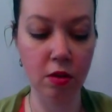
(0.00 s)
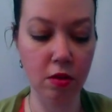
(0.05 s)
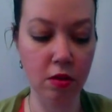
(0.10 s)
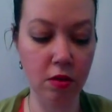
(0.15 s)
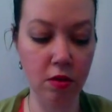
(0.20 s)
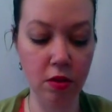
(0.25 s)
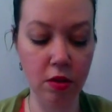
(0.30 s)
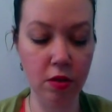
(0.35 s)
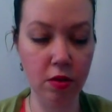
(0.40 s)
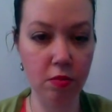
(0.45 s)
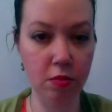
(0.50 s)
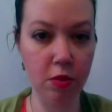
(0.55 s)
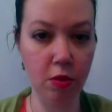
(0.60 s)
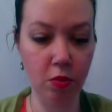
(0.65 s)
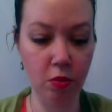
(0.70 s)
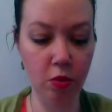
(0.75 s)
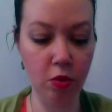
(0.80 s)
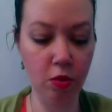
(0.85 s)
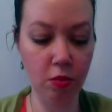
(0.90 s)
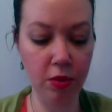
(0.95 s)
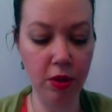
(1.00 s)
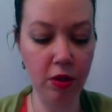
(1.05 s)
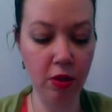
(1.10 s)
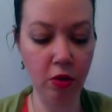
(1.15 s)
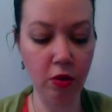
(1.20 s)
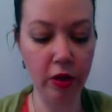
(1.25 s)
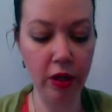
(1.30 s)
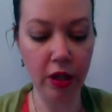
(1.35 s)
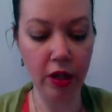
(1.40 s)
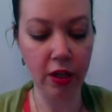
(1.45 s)
All right, roll my
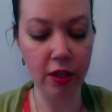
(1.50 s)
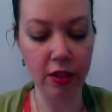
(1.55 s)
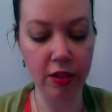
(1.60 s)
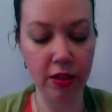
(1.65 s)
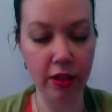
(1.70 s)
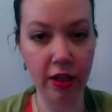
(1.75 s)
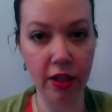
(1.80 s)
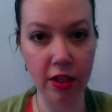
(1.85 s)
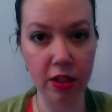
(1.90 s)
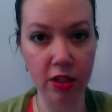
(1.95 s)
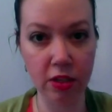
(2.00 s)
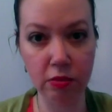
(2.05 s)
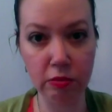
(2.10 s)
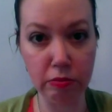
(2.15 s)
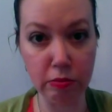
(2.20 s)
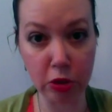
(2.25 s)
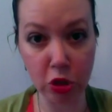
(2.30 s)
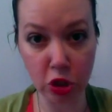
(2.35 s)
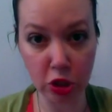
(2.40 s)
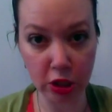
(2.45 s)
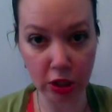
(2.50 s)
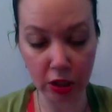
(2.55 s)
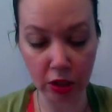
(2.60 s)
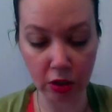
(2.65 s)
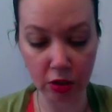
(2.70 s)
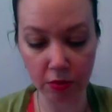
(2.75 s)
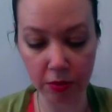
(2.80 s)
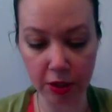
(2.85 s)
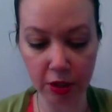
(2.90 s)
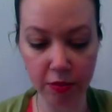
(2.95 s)
little egg because I kind of smushed it a
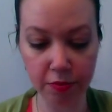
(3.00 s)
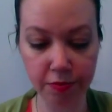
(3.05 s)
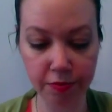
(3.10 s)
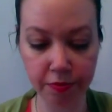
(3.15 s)
little bit.